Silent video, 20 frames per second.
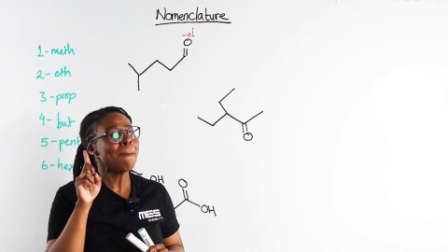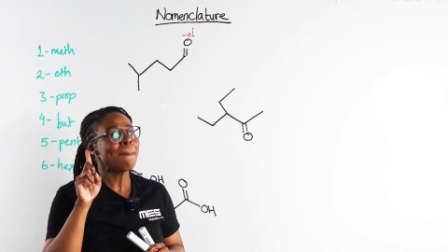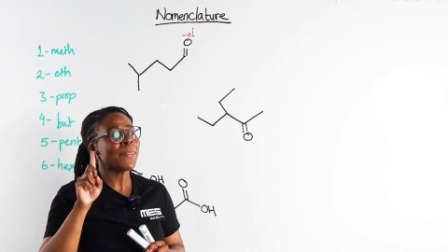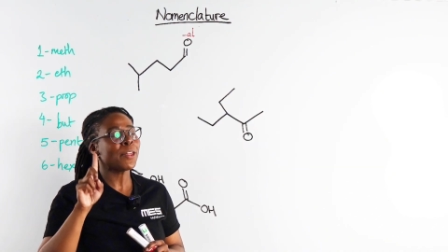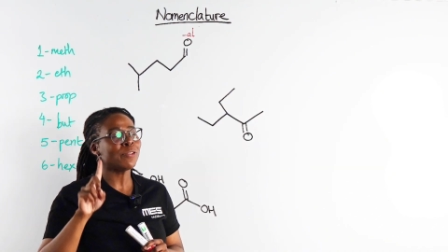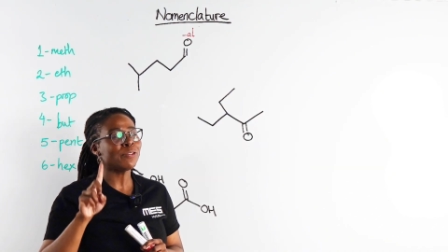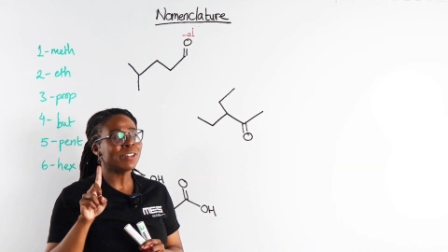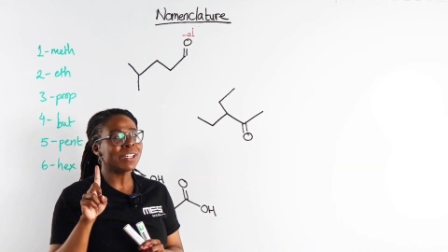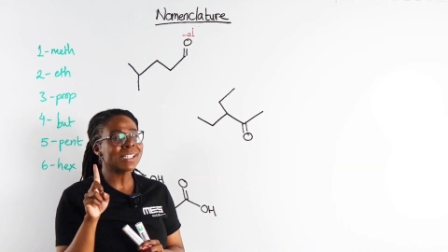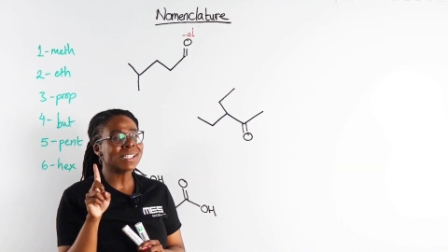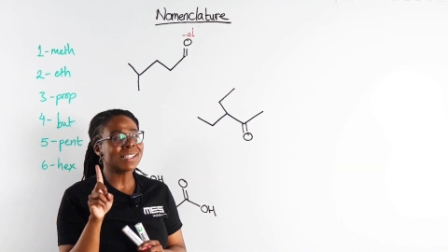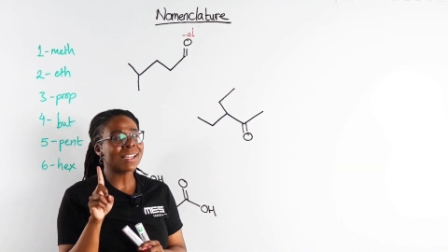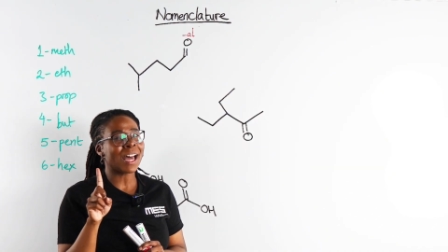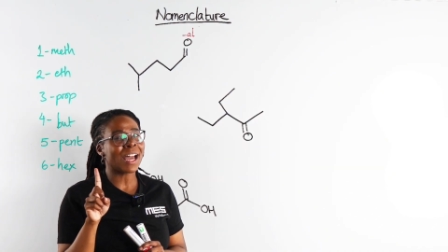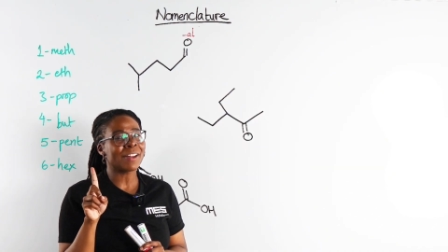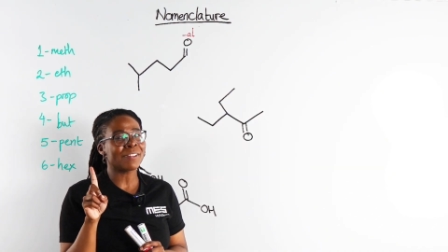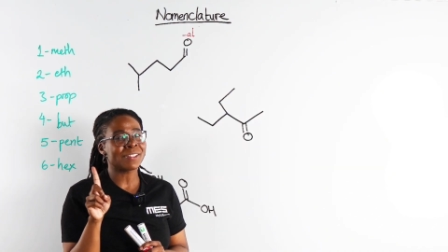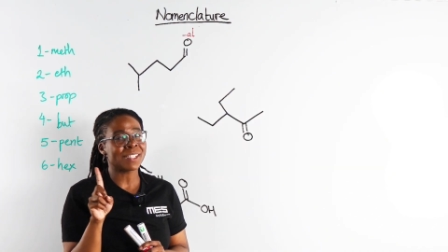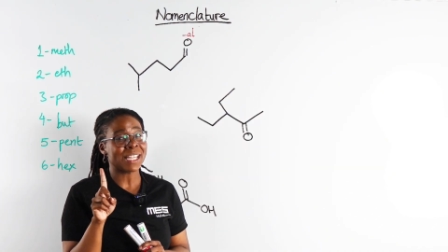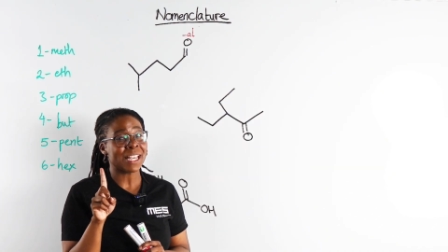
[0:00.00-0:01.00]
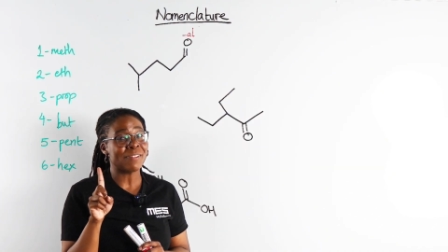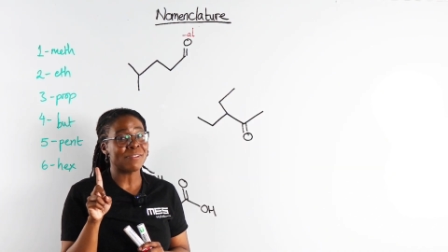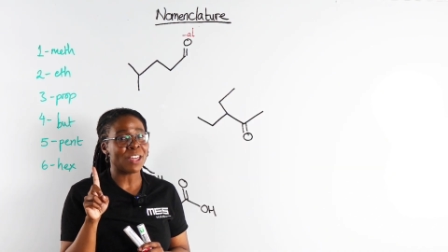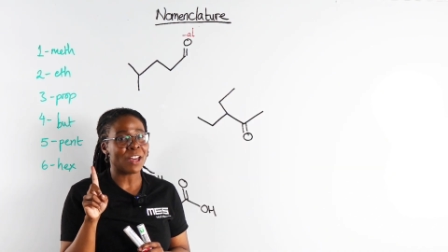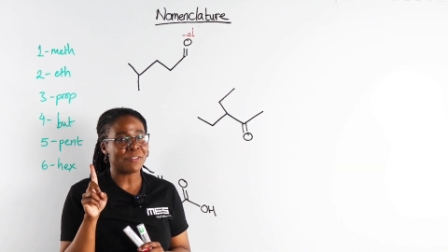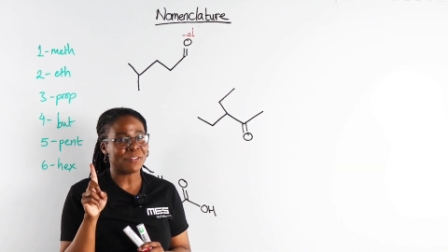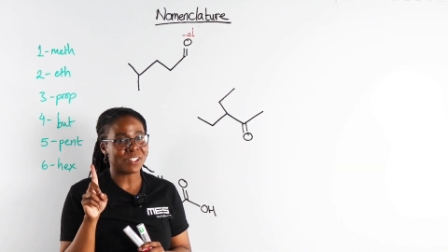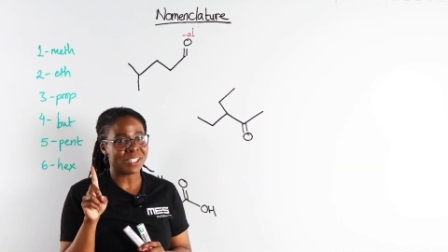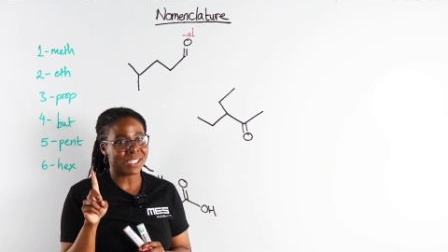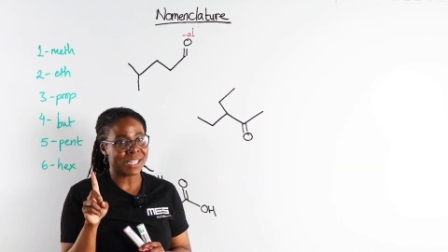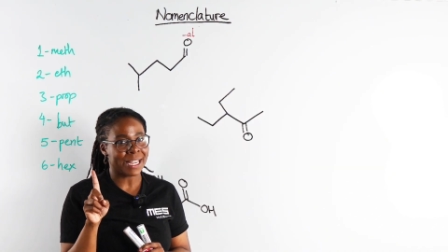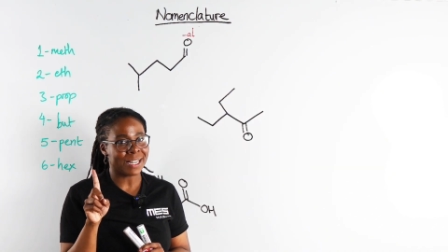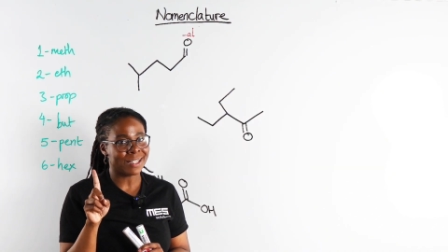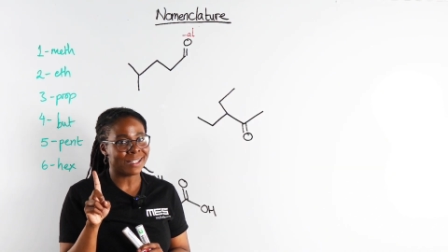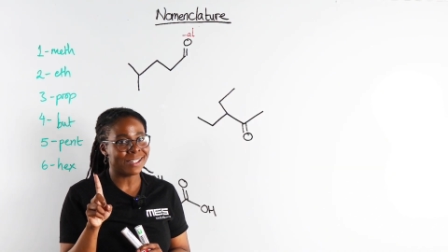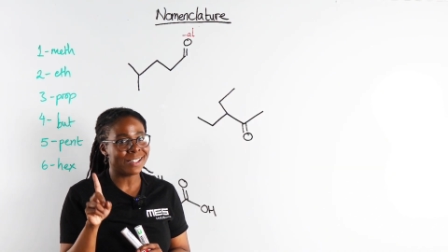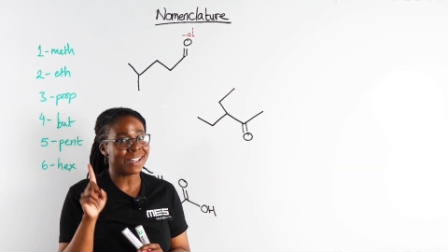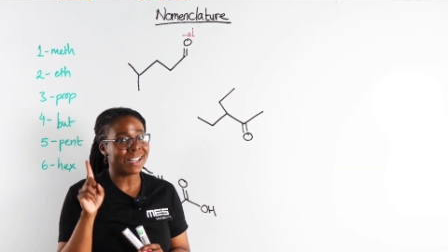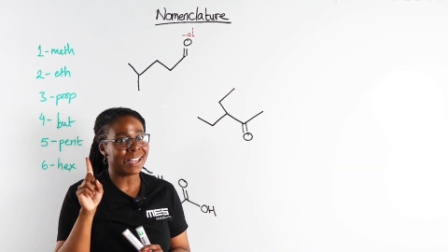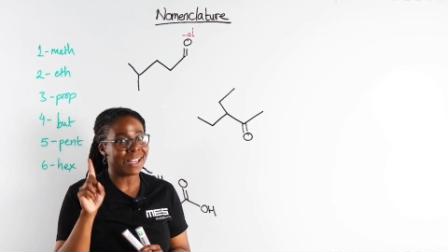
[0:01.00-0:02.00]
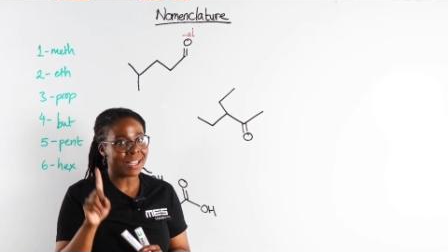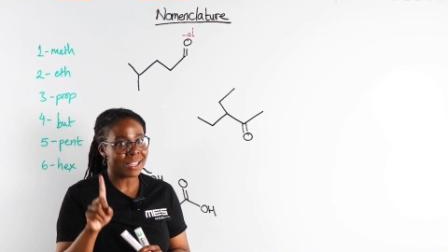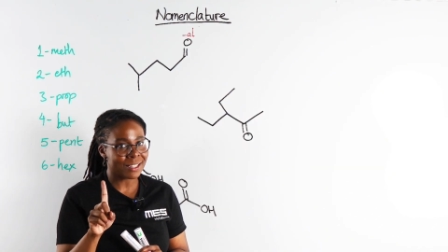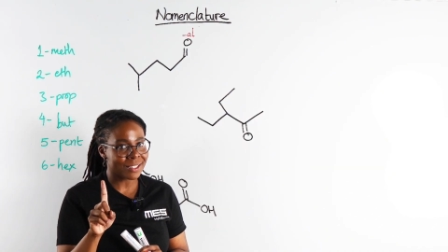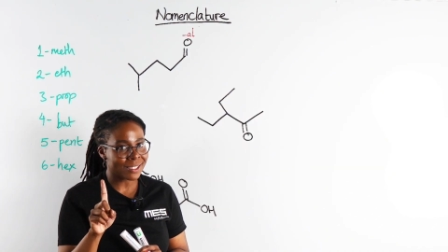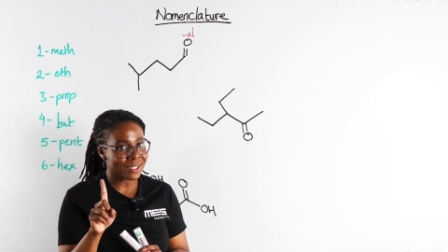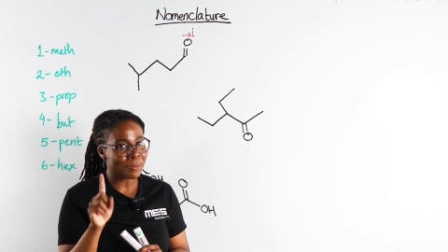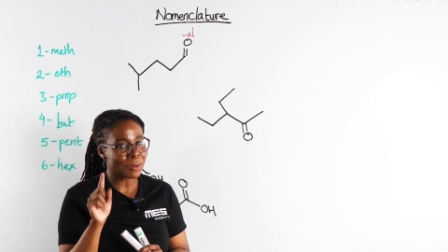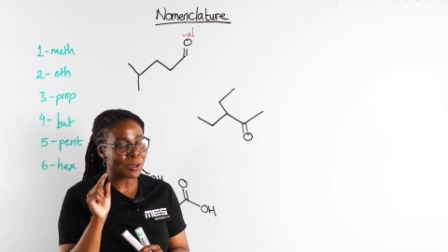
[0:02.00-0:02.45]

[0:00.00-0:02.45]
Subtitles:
The reason that I've saved that for second is